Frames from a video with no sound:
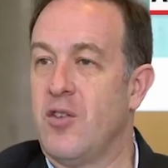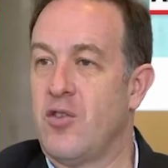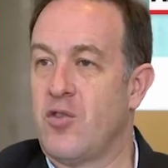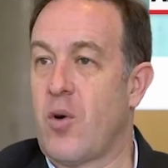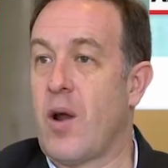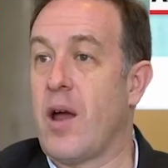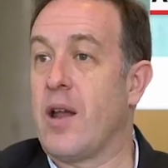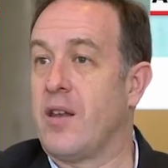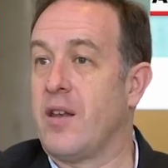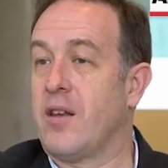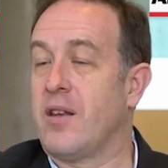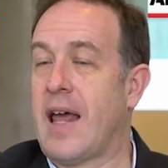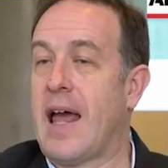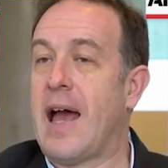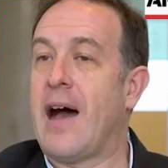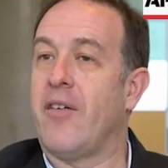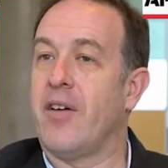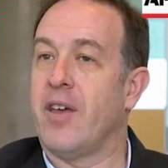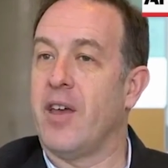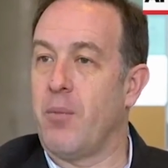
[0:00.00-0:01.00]
trying to
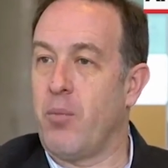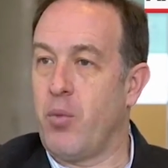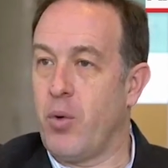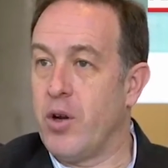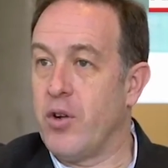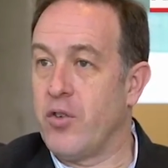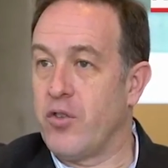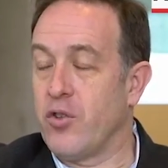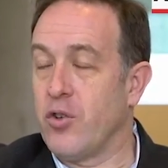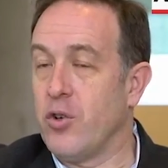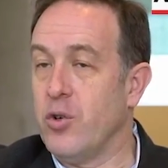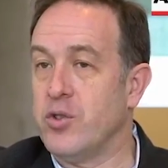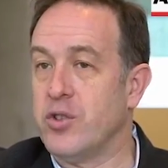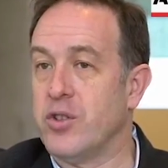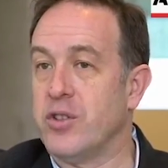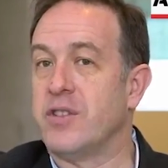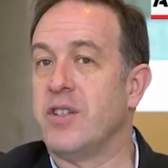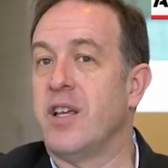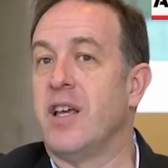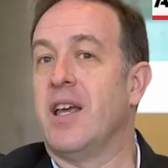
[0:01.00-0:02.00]
tally up winners and
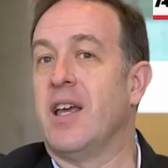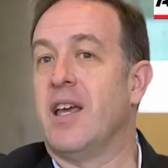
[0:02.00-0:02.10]
losers.